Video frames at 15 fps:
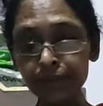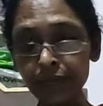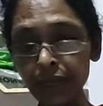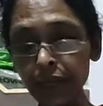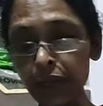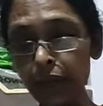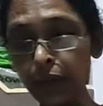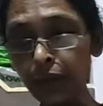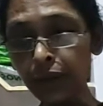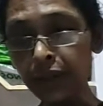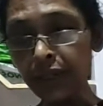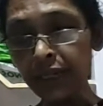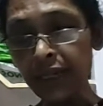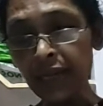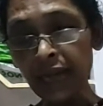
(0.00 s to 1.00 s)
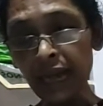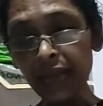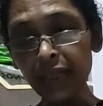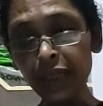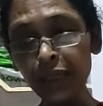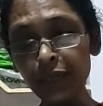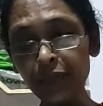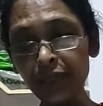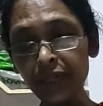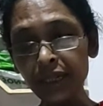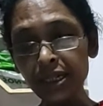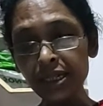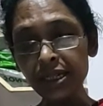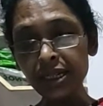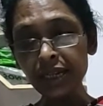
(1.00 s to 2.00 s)
conclude the class with
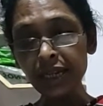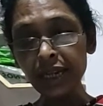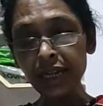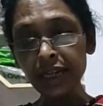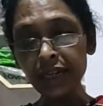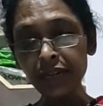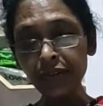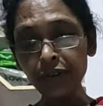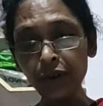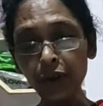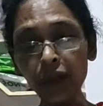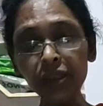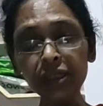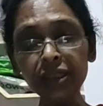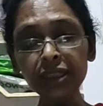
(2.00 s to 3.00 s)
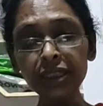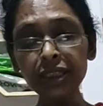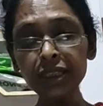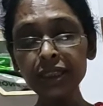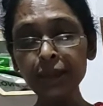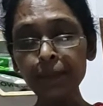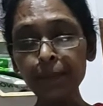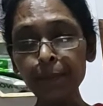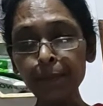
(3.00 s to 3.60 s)
this relative clauses.